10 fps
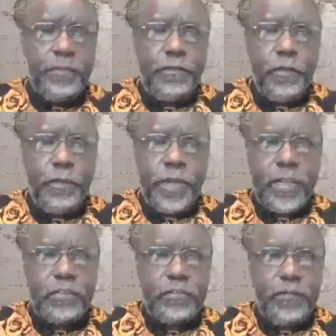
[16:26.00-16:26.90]
If you
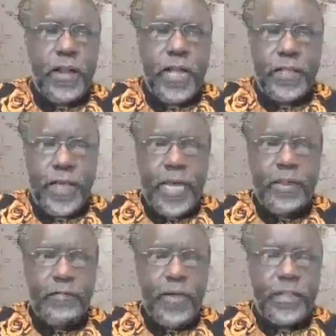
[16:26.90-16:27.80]
meet this funder in the
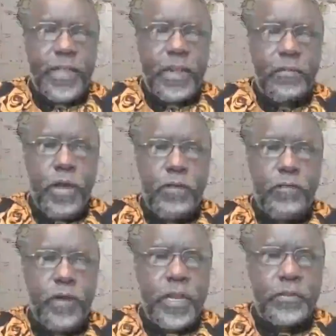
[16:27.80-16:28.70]
elevator and you
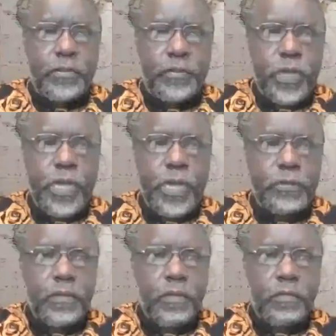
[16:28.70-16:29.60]
have only 2
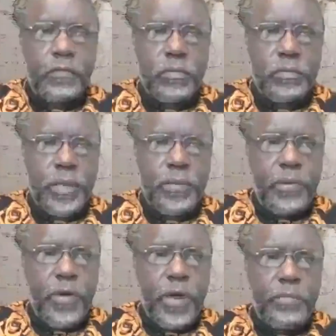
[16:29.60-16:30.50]
seconds or
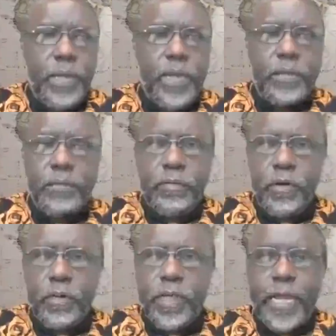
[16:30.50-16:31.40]
maybe 1 minute,
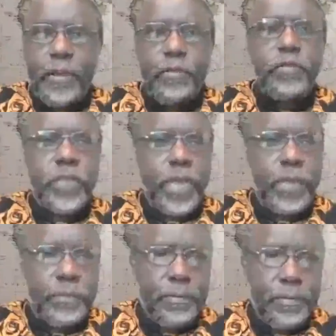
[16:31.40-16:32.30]
what can you
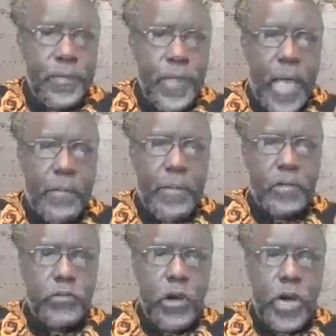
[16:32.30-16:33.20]
say
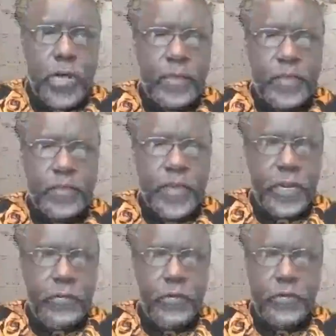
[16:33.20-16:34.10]
about your organization
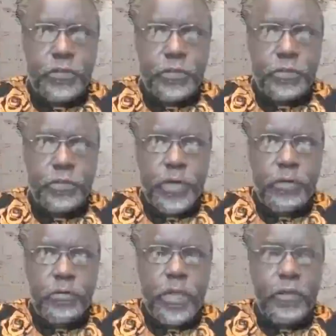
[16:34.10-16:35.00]
and what you do
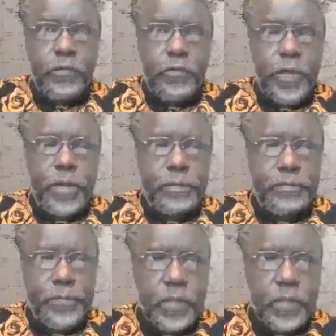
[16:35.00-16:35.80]
and why you do it?